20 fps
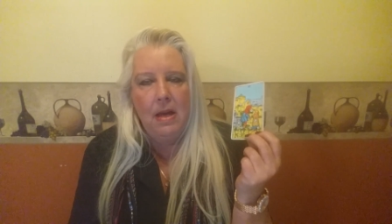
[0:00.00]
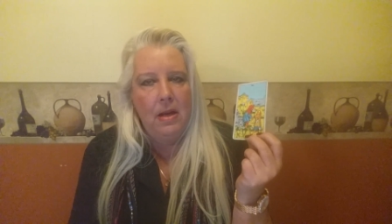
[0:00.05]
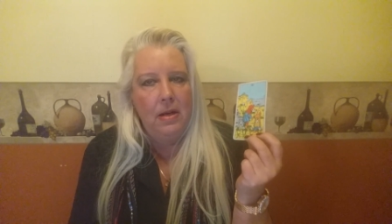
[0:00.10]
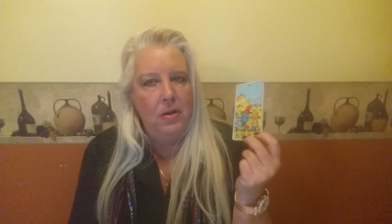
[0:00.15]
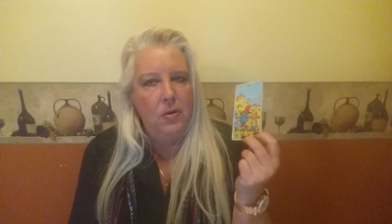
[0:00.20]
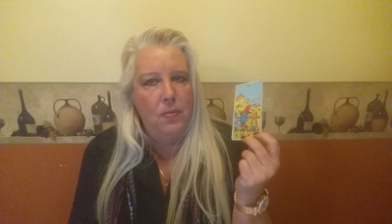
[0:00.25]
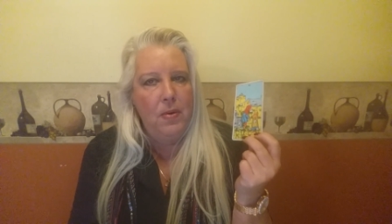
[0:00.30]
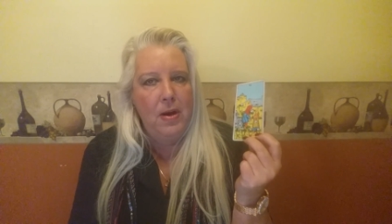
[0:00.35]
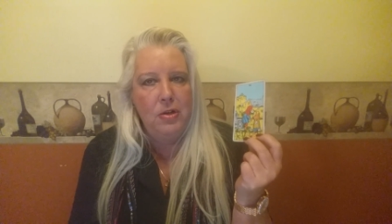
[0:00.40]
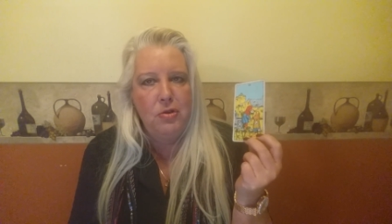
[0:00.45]

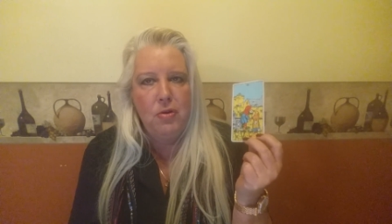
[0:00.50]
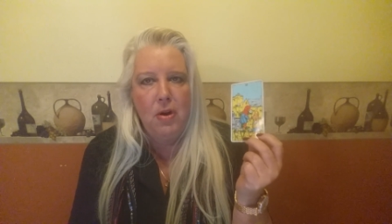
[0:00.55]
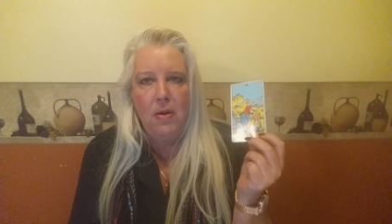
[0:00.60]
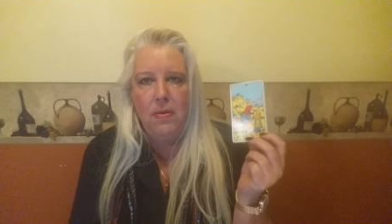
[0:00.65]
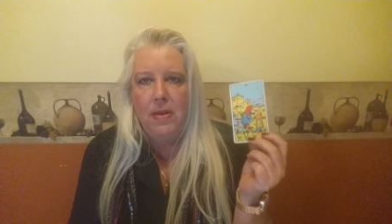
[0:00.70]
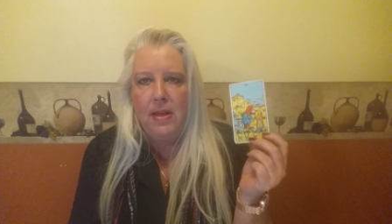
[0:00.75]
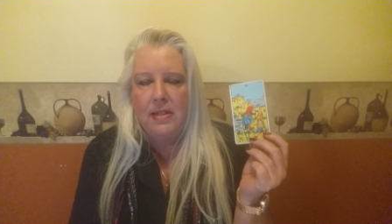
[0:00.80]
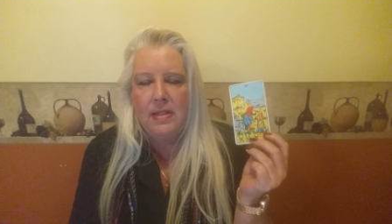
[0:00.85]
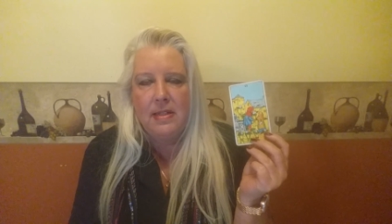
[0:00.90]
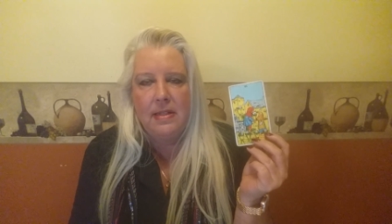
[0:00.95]
under
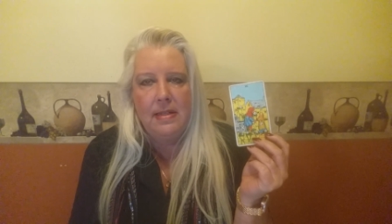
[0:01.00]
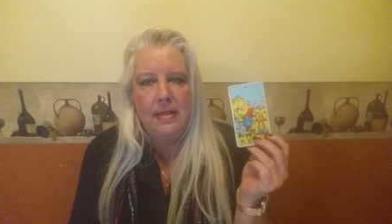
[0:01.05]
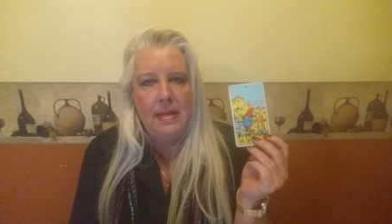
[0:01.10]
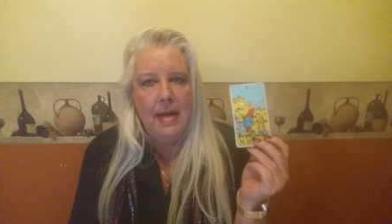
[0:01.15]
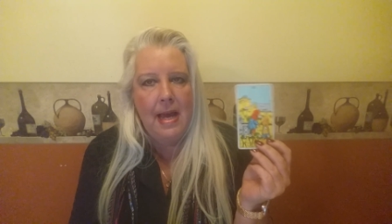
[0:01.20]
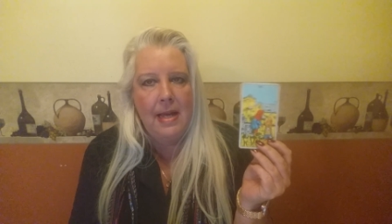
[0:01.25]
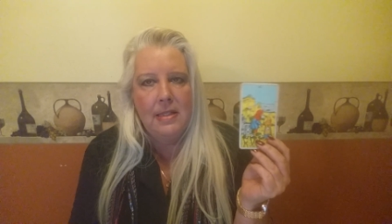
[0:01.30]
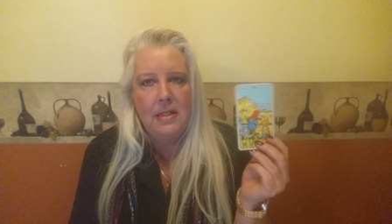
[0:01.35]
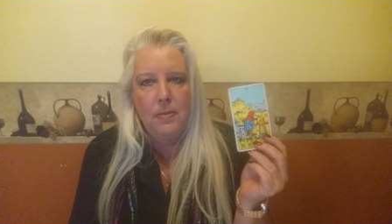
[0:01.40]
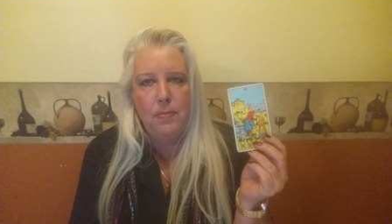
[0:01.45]
retro that's
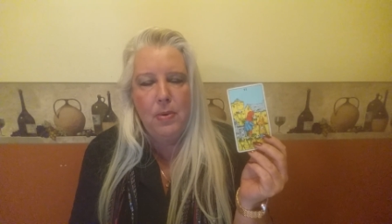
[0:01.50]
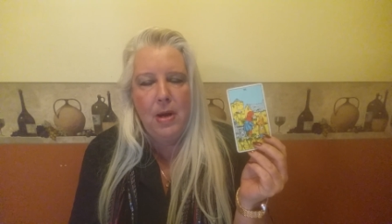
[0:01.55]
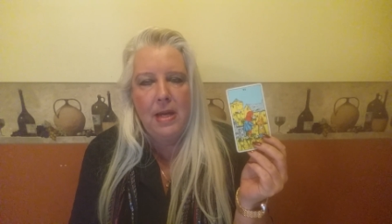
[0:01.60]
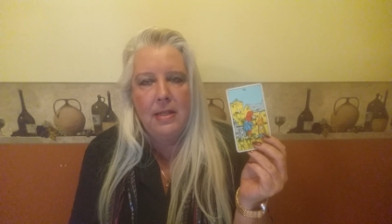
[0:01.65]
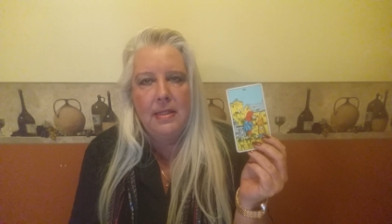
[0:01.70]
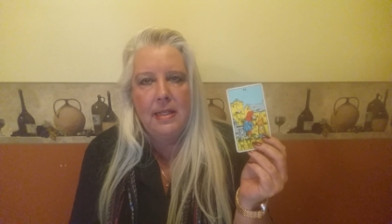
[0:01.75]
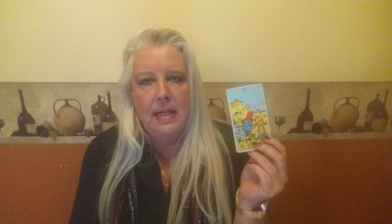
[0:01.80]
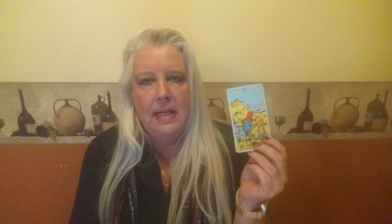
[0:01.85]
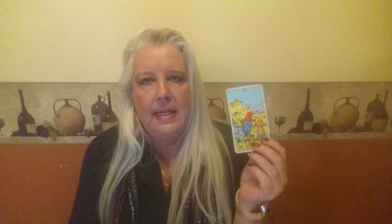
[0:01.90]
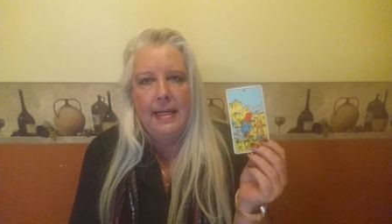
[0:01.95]
not
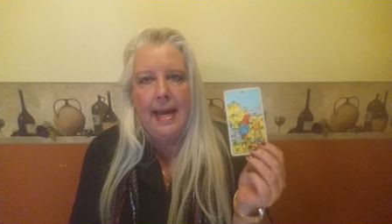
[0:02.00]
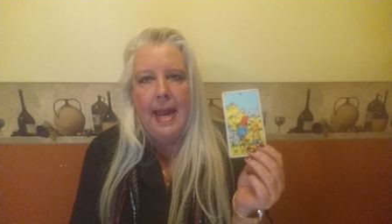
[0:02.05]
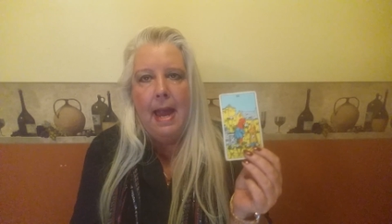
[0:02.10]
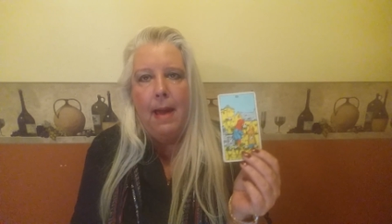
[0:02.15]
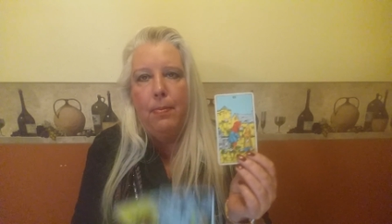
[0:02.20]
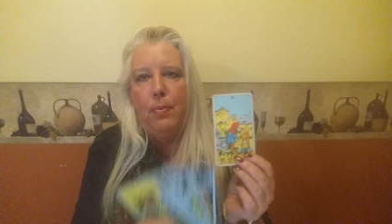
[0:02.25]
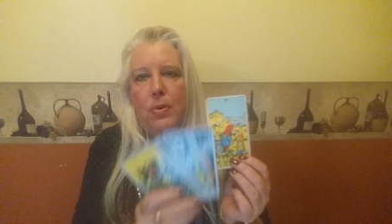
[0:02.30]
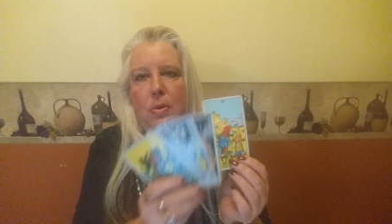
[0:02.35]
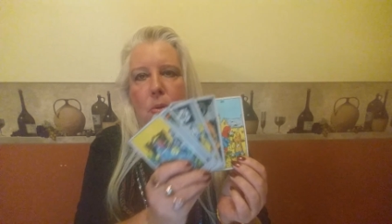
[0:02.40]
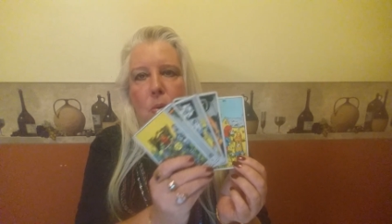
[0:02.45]
surprising in
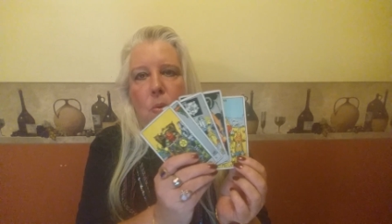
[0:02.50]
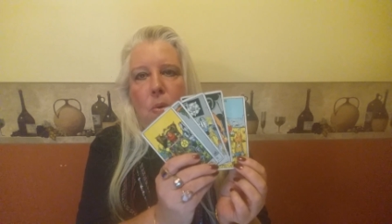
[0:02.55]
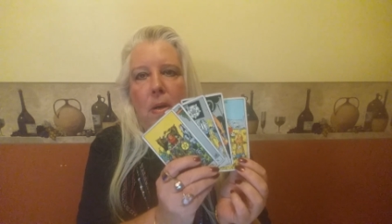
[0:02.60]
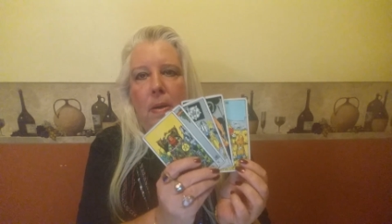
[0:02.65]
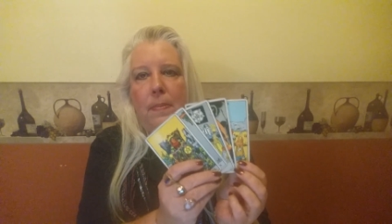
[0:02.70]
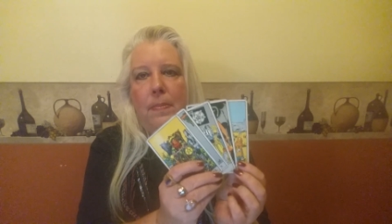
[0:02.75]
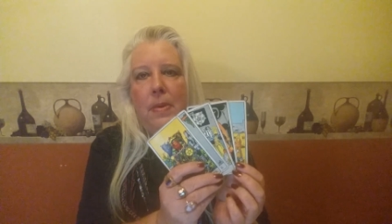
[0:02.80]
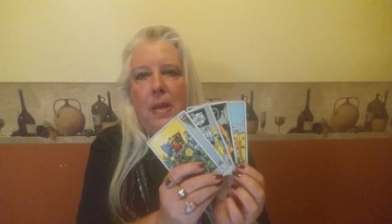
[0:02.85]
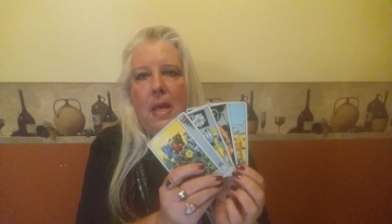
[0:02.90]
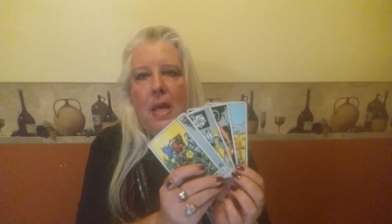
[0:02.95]

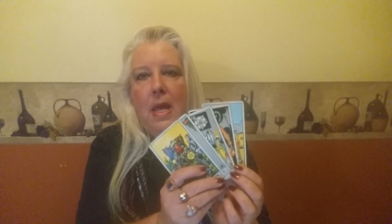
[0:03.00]
Capricorn.